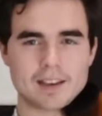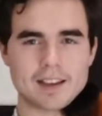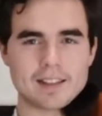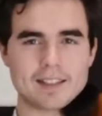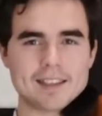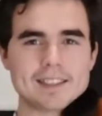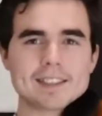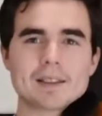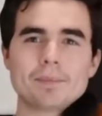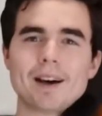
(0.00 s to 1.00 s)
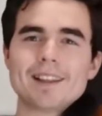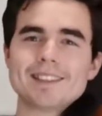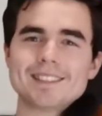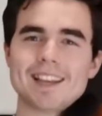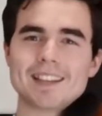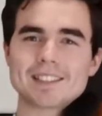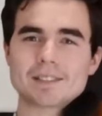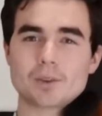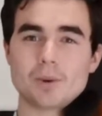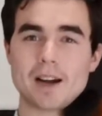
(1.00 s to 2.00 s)
Now this is the part that takes
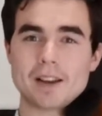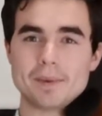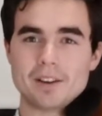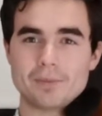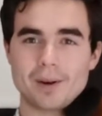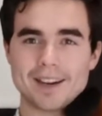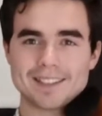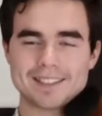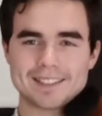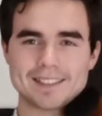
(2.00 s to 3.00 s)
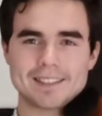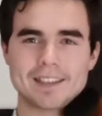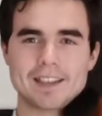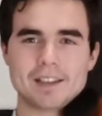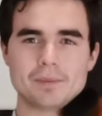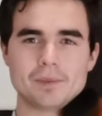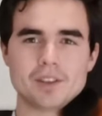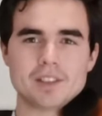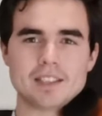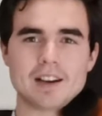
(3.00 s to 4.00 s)
quite a bit of practice
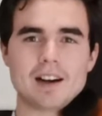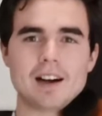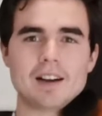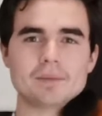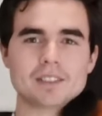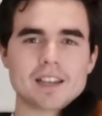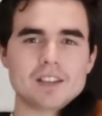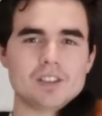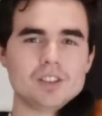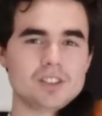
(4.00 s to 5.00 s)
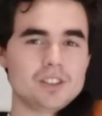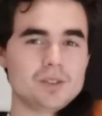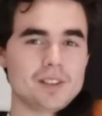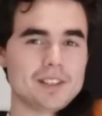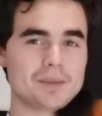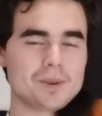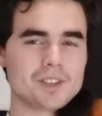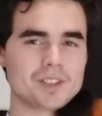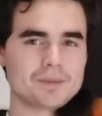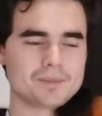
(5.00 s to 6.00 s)
because our arms aren't used to doing this
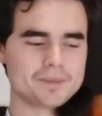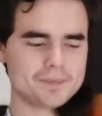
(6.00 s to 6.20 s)
motion.